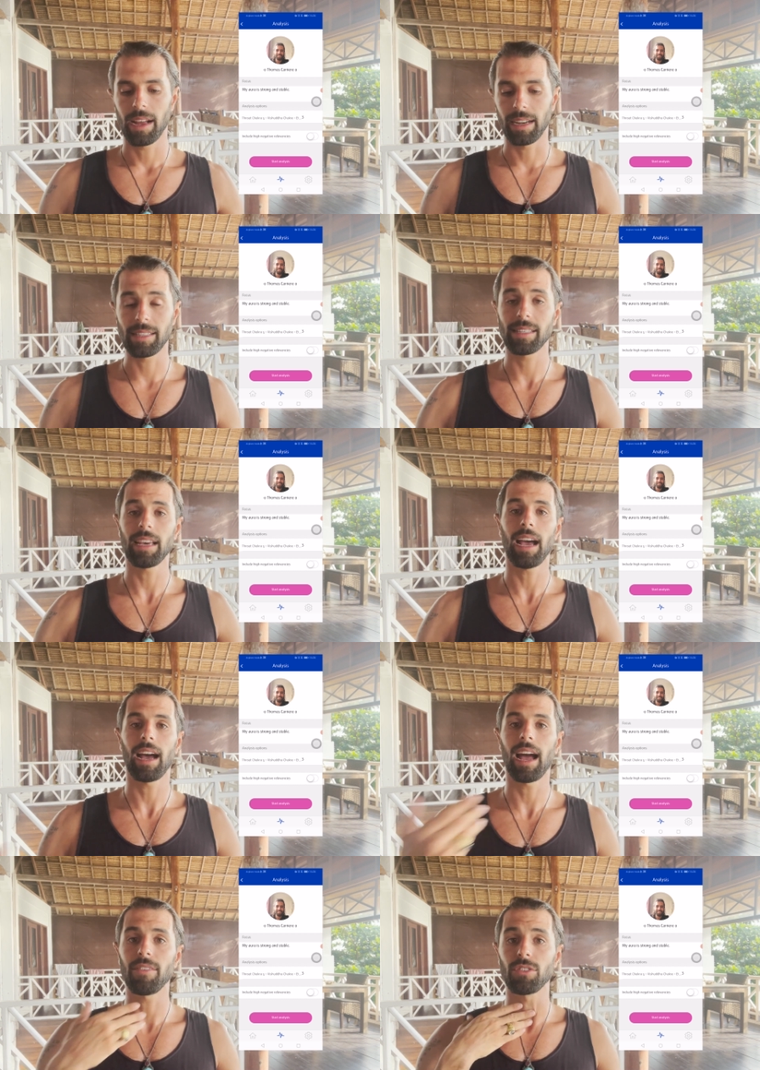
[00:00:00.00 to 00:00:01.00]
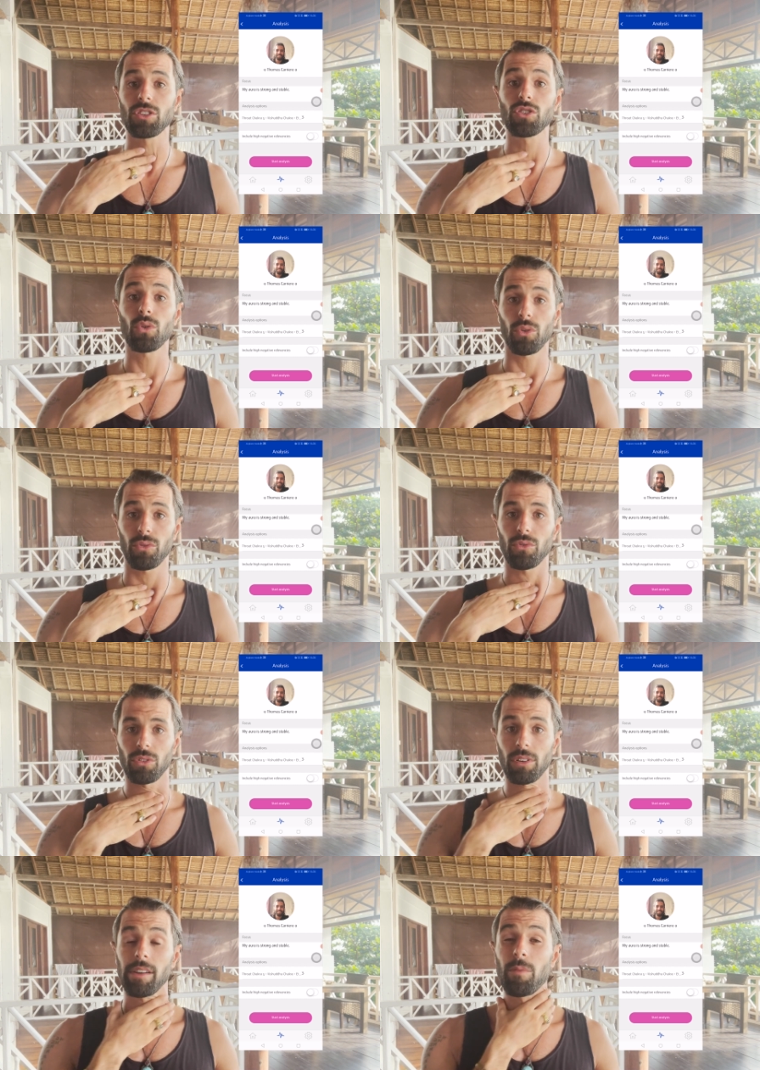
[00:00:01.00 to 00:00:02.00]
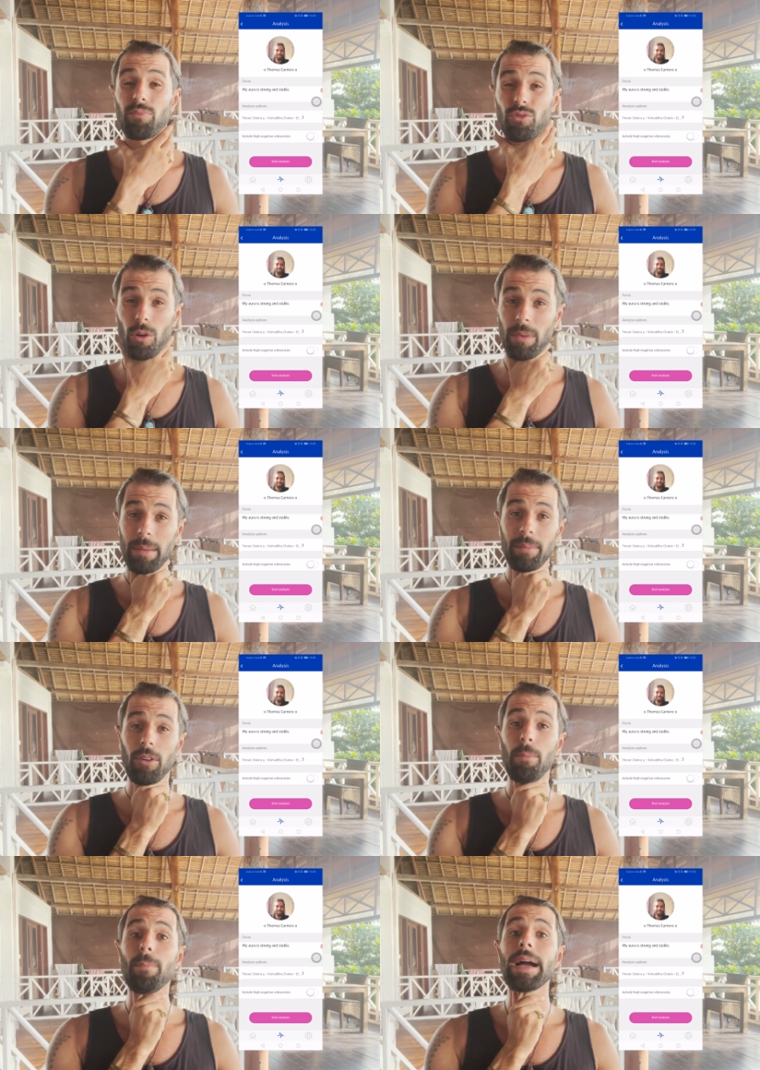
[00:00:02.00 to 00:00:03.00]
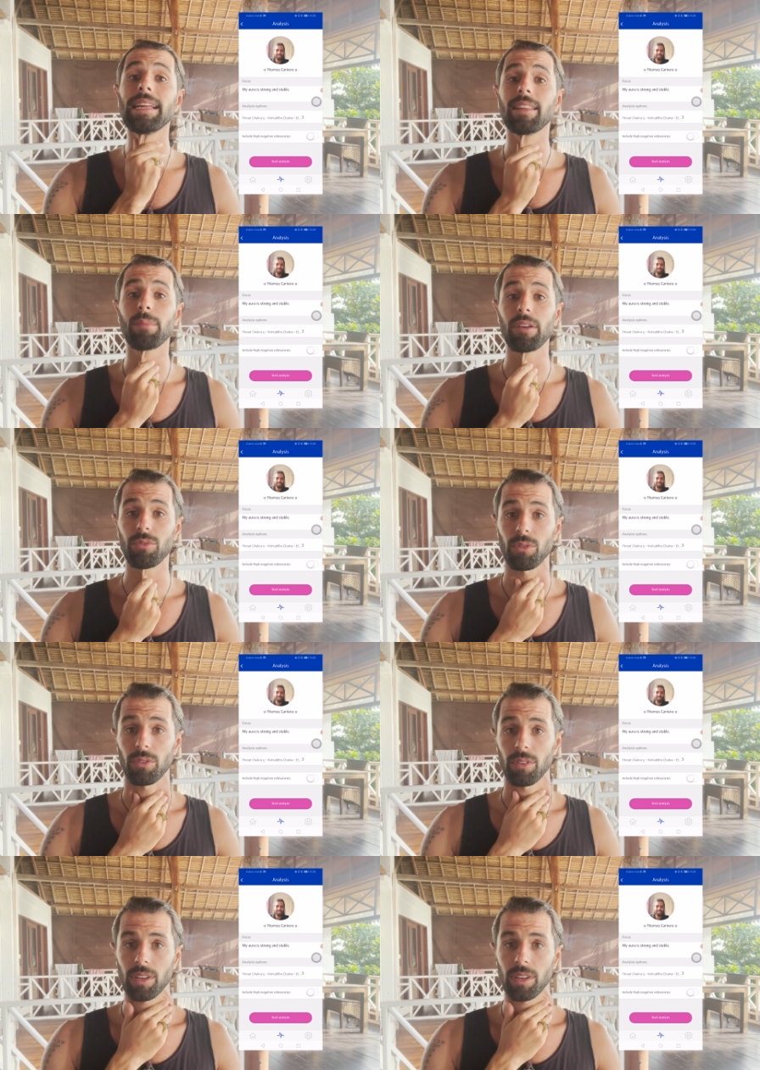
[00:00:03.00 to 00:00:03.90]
Let's say I have a sore throat or a problem, a pain in my throat.